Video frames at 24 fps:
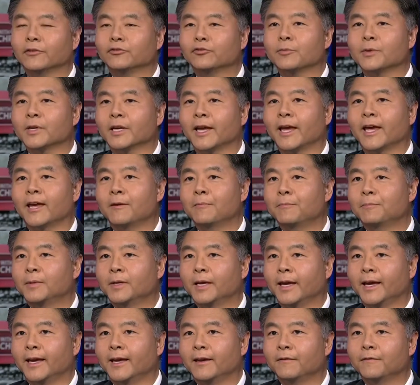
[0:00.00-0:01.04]
McCabe
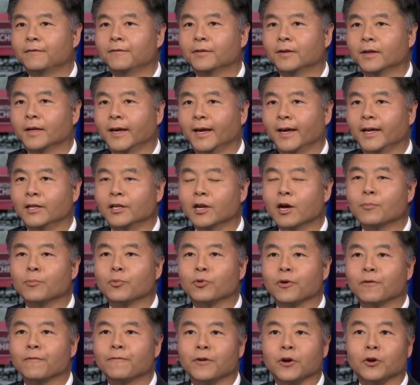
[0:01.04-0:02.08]
gave a
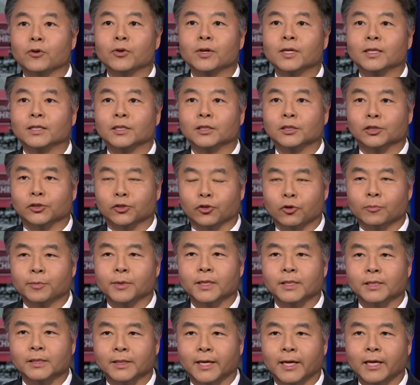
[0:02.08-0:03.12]
number of very
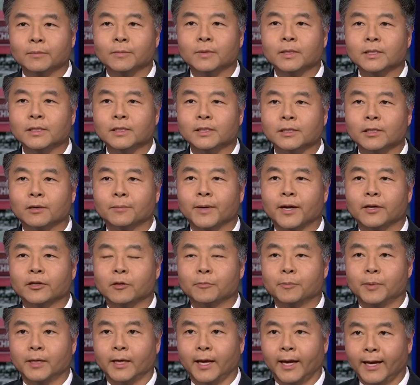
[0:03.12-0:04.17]
disturbing statements about the
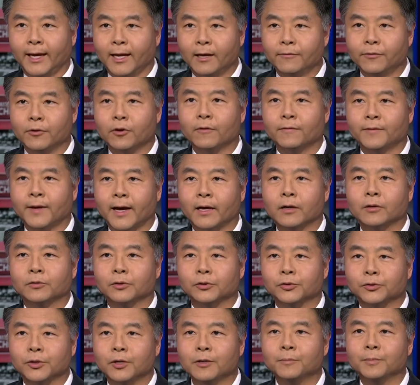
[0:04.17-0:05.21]
behavior of Donald
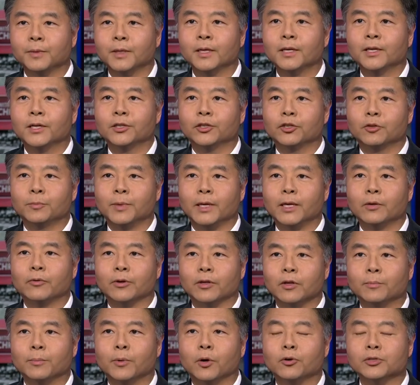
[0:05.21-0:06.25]
Trump. To me, one
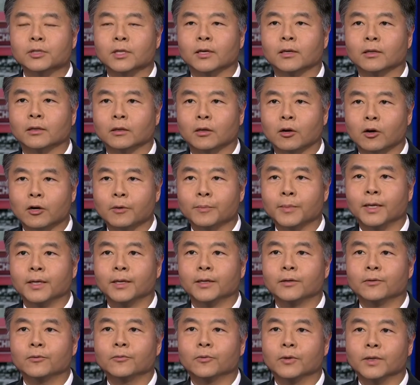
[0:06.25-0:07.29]
of the most
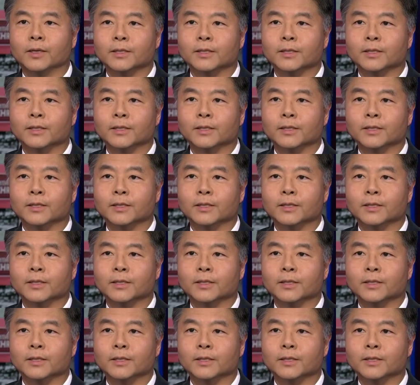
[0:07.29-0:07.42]
alarming was